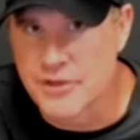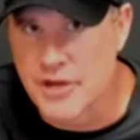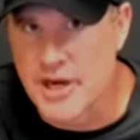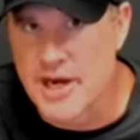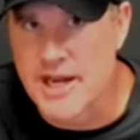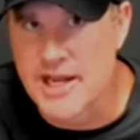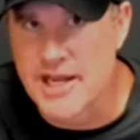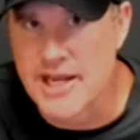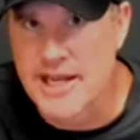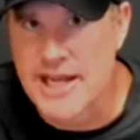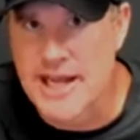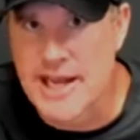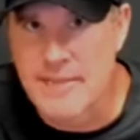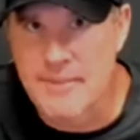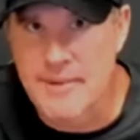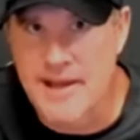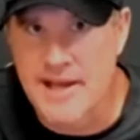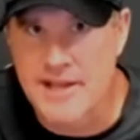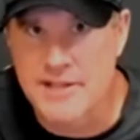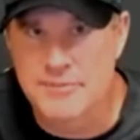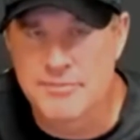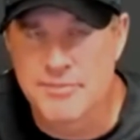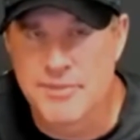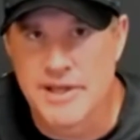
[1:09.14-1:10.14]
training camp
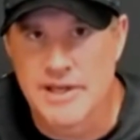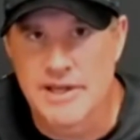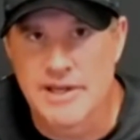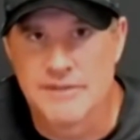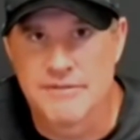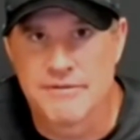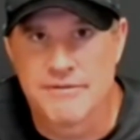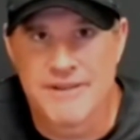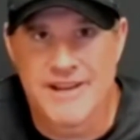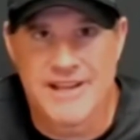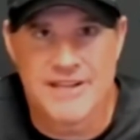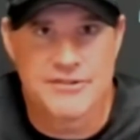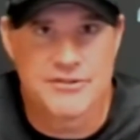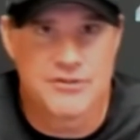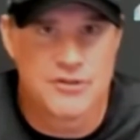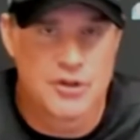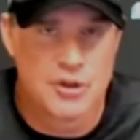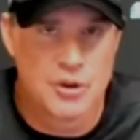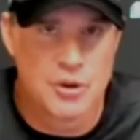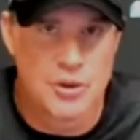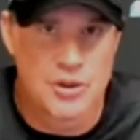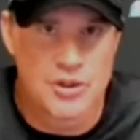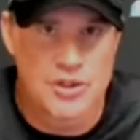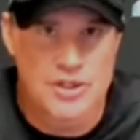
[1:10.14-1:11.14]
has been a phase
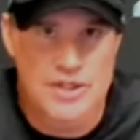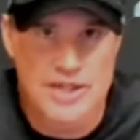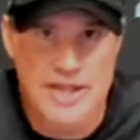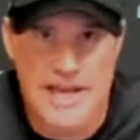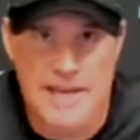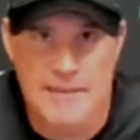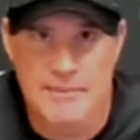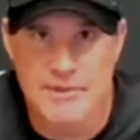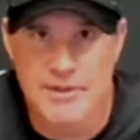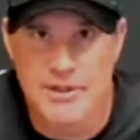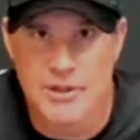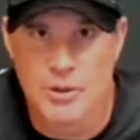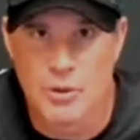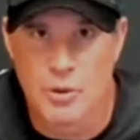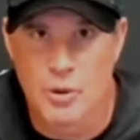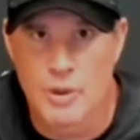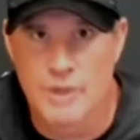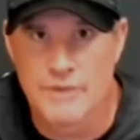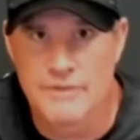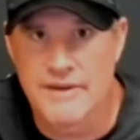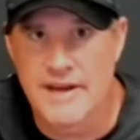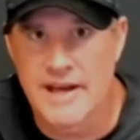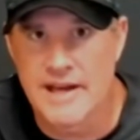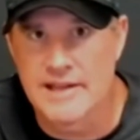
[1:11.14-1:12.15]
two-ish type deal where
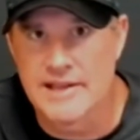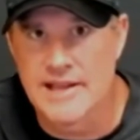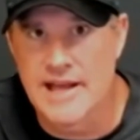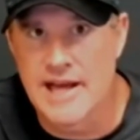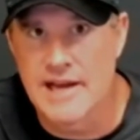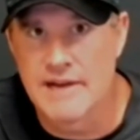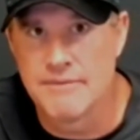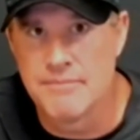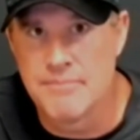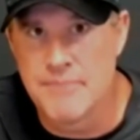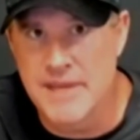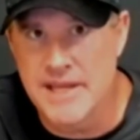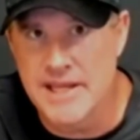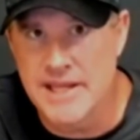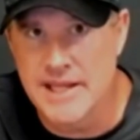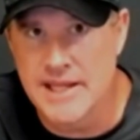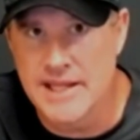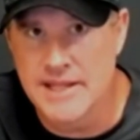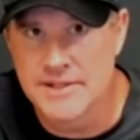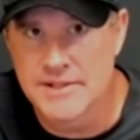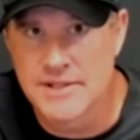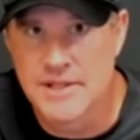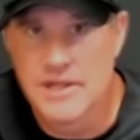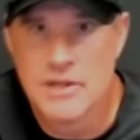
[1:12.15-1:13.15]
we've had a lot of
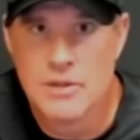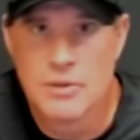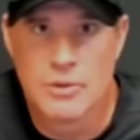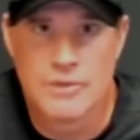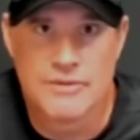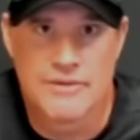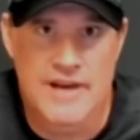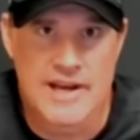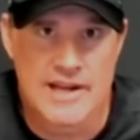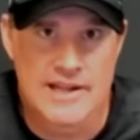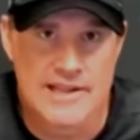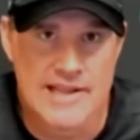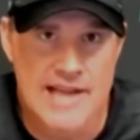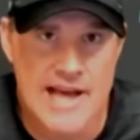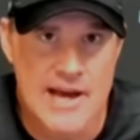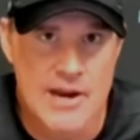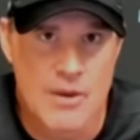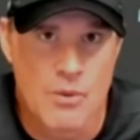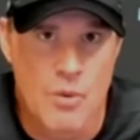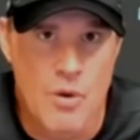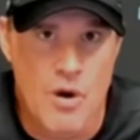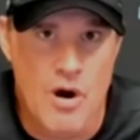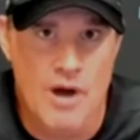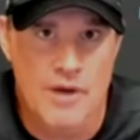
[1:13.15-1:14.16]
meetings, we've had a
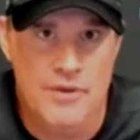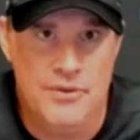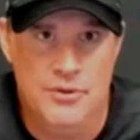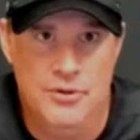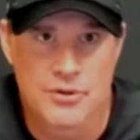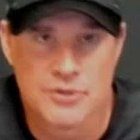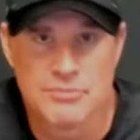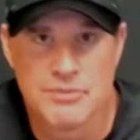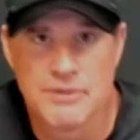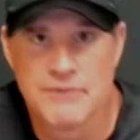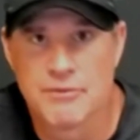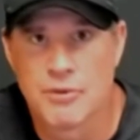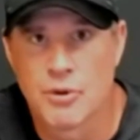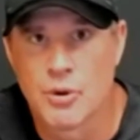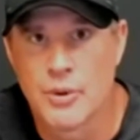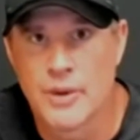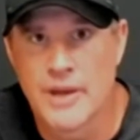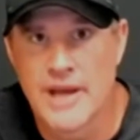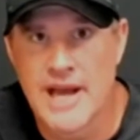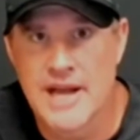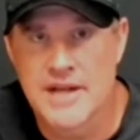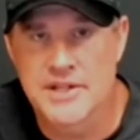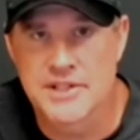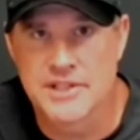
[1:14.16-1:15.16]
lot of walkthroughs before
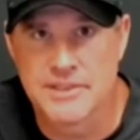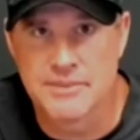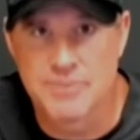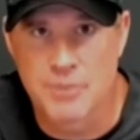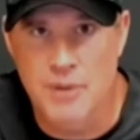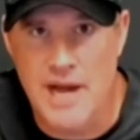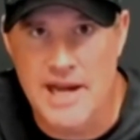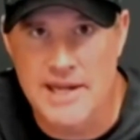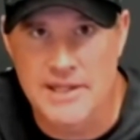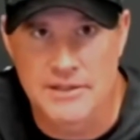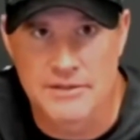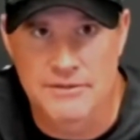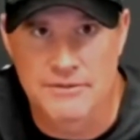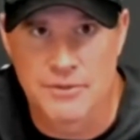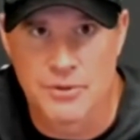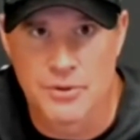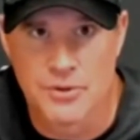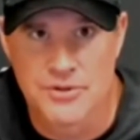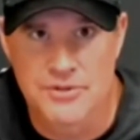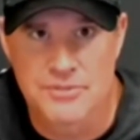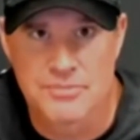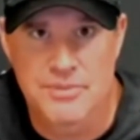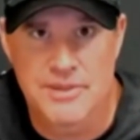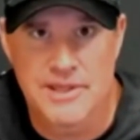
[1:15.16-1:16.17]
we actually practice
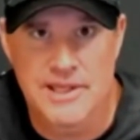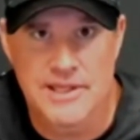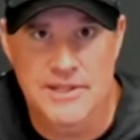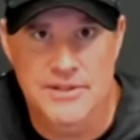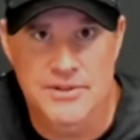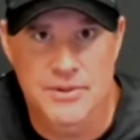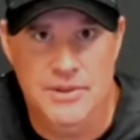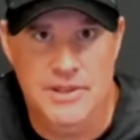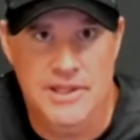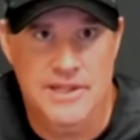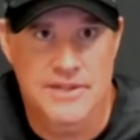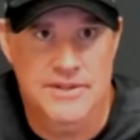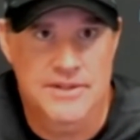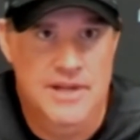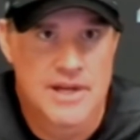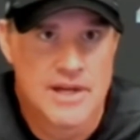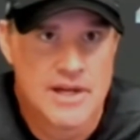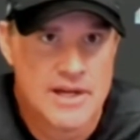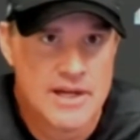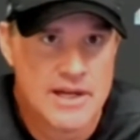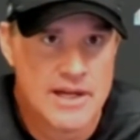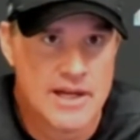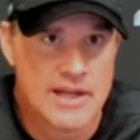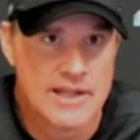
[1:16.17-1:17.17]
full speed. So these
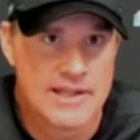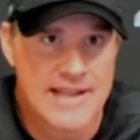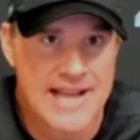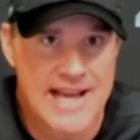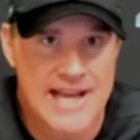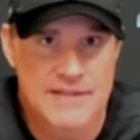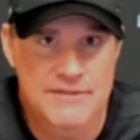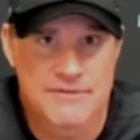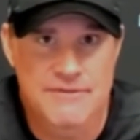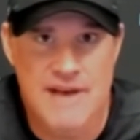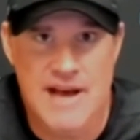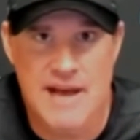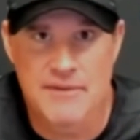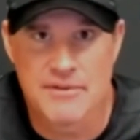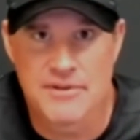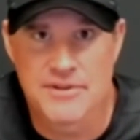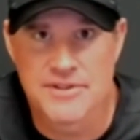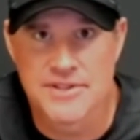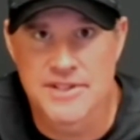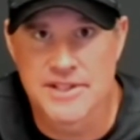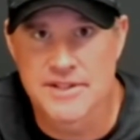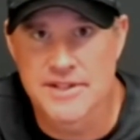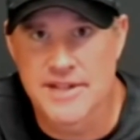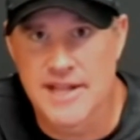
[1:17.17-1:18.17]
uh, last five or
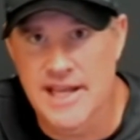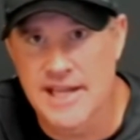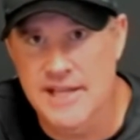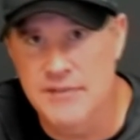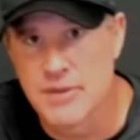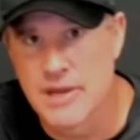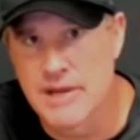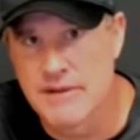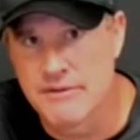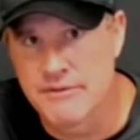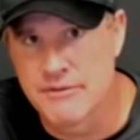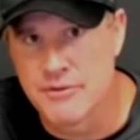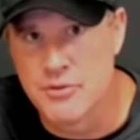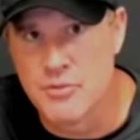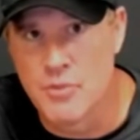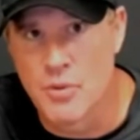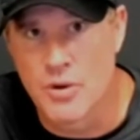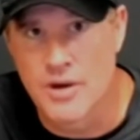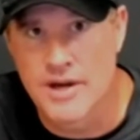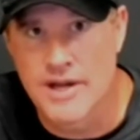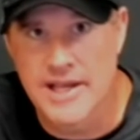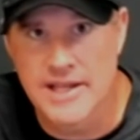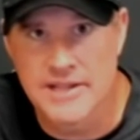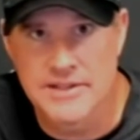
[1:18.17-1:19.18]
six days, we have a few
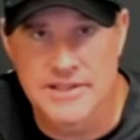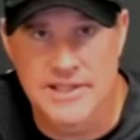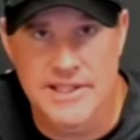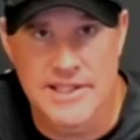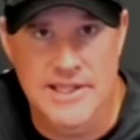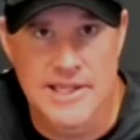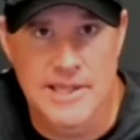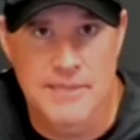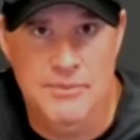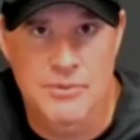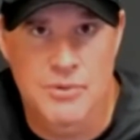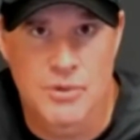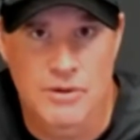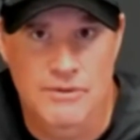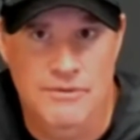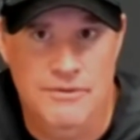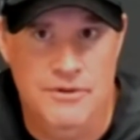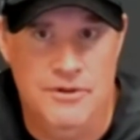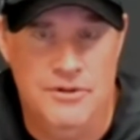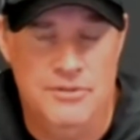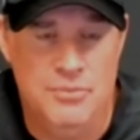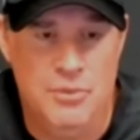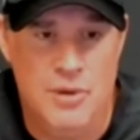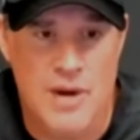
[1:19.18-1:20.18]
more days leading up to our
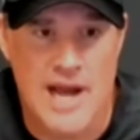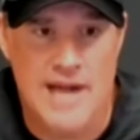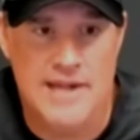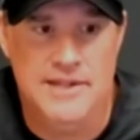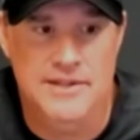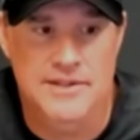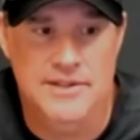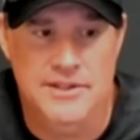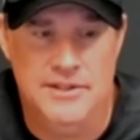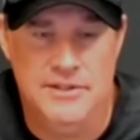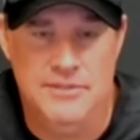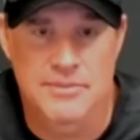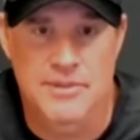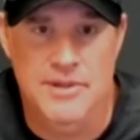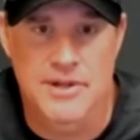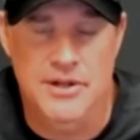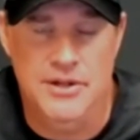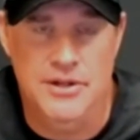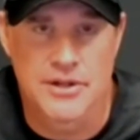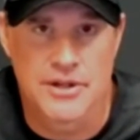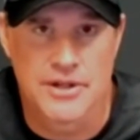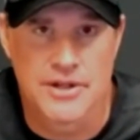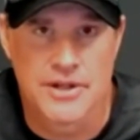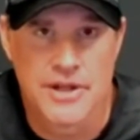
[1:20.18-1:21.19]
first practice has
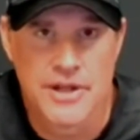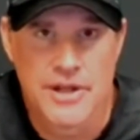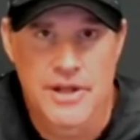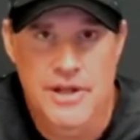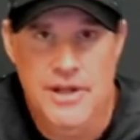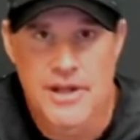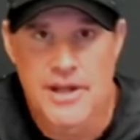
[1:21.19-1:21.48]
been good.